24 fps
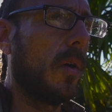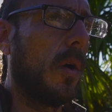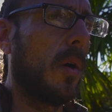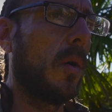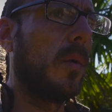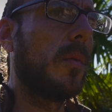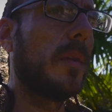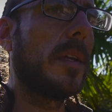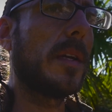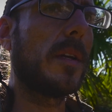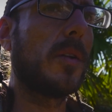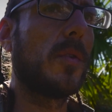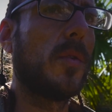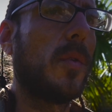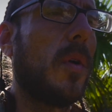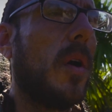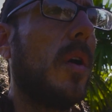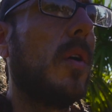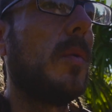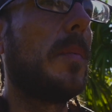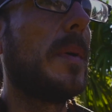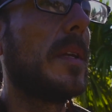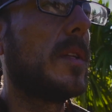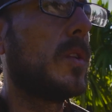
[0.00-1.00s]
only
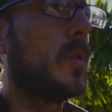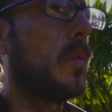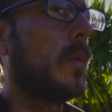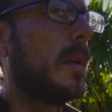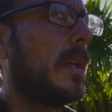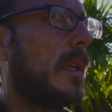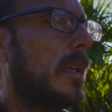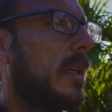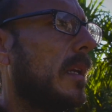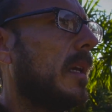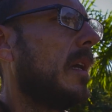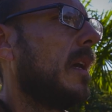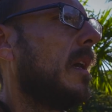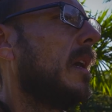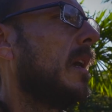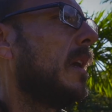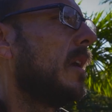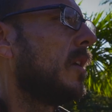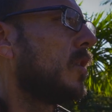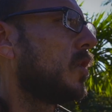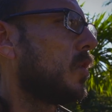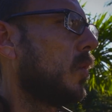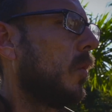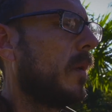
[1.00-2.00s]
grow between
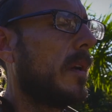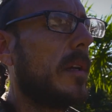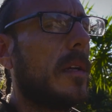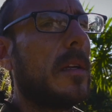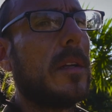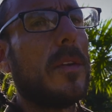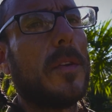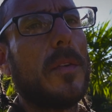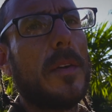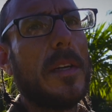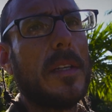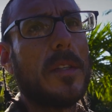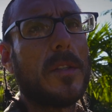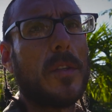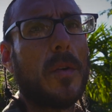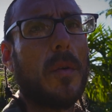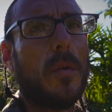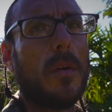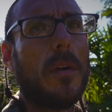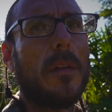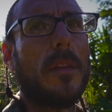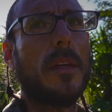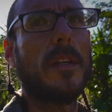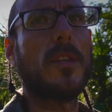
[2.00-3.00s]
20 degrees
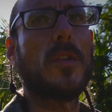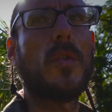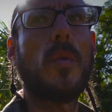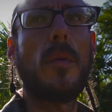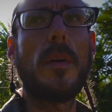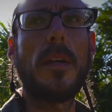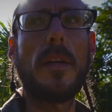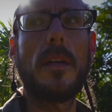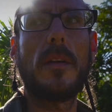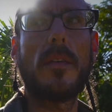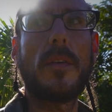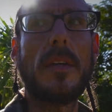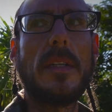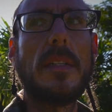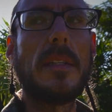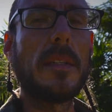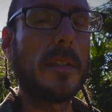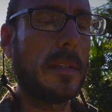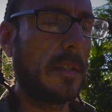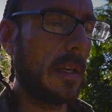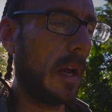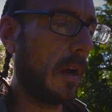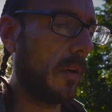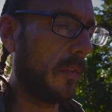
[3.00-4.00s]
north and 20 degrees
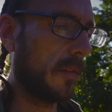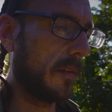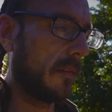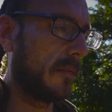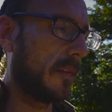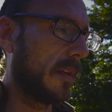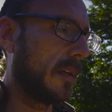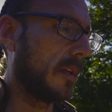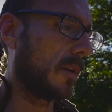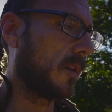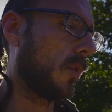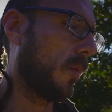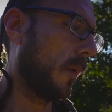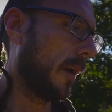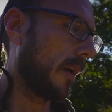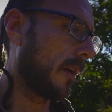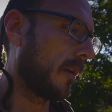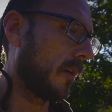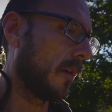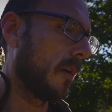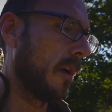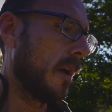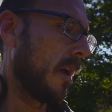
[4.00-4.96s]
south of the equator.